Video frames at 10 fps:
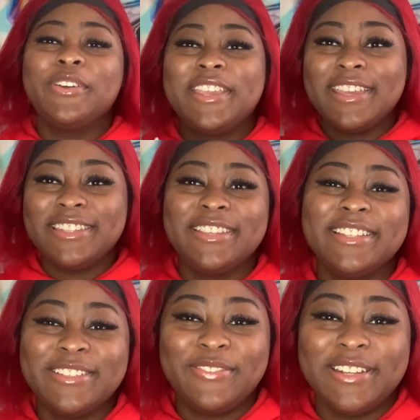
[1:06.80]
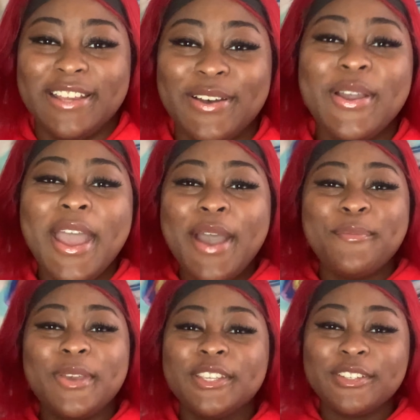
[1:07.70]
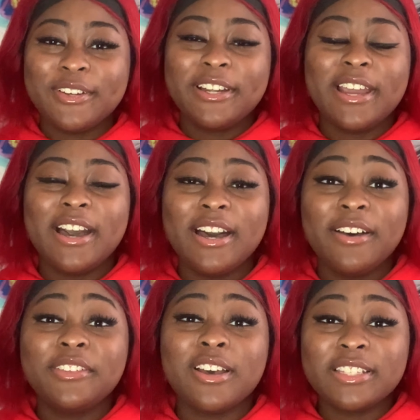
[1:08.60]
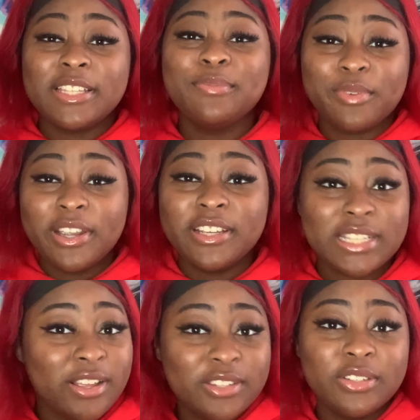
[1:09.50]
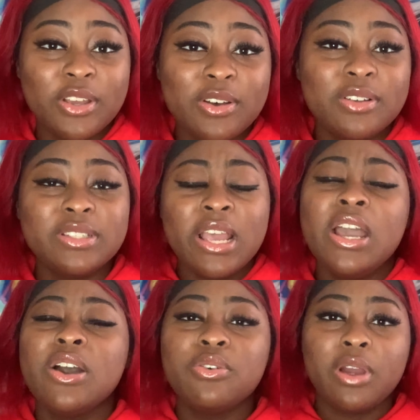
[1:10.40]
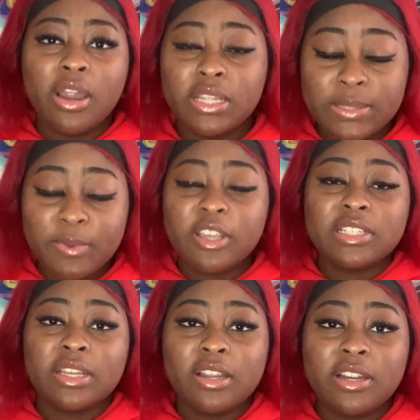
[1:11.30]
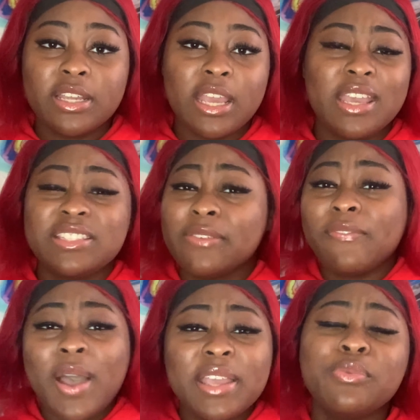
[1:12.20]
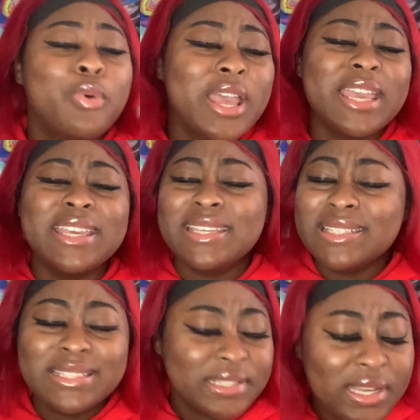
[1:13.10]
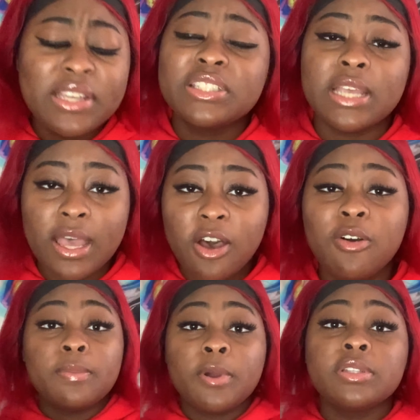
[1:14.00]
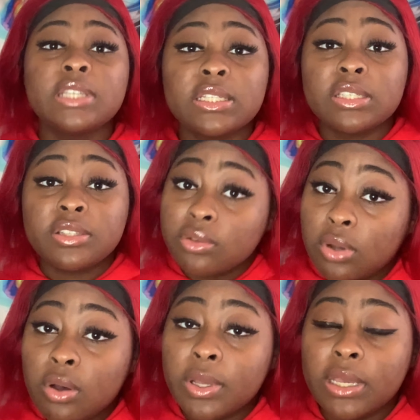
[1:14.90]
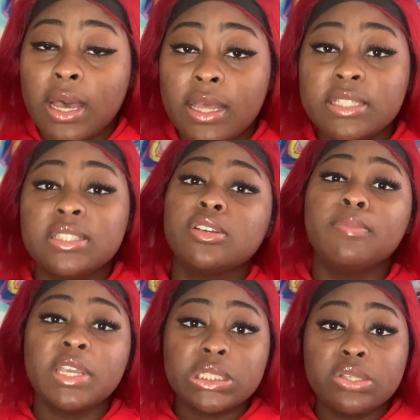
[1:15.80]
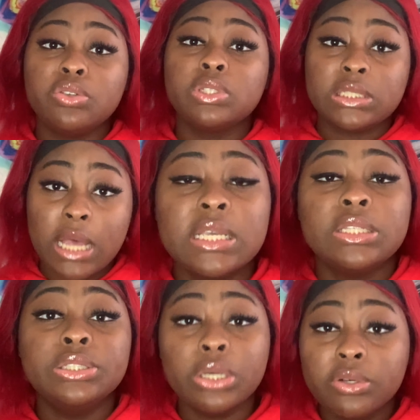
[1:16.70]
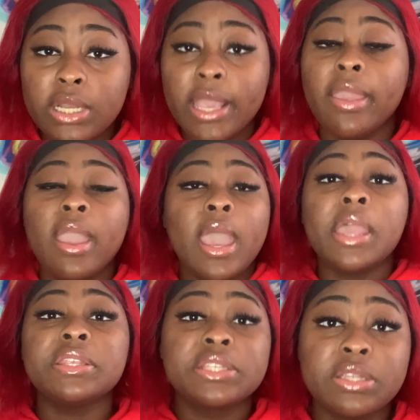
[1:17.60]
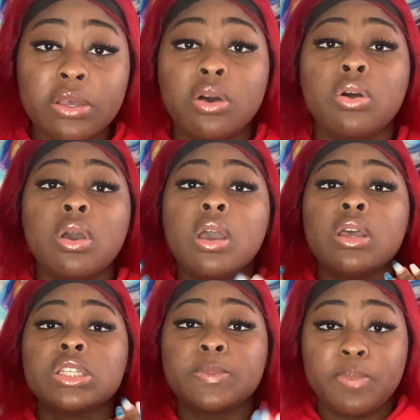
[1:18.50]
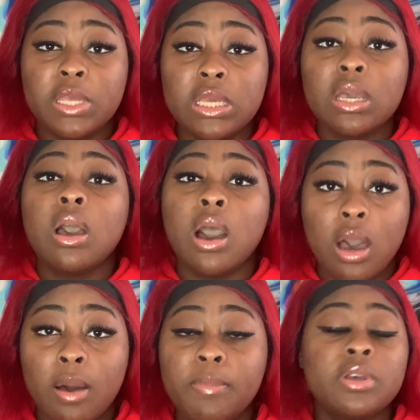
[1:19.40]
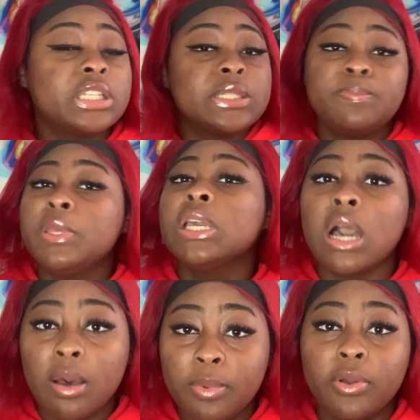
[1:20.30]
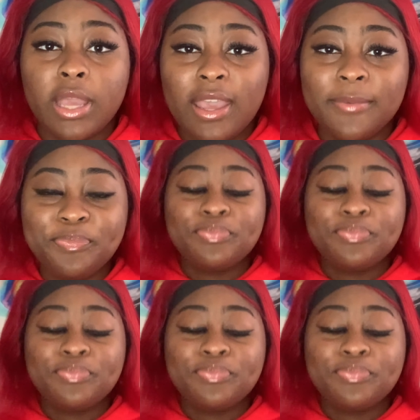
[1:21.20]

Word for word: into this video. Make sure uh, y'all send prayers out to those who are experiencing hurricanes and find ways to help. Protests are still going, guys. So make sure you sign, donate, and still speak up. Speak up, okay?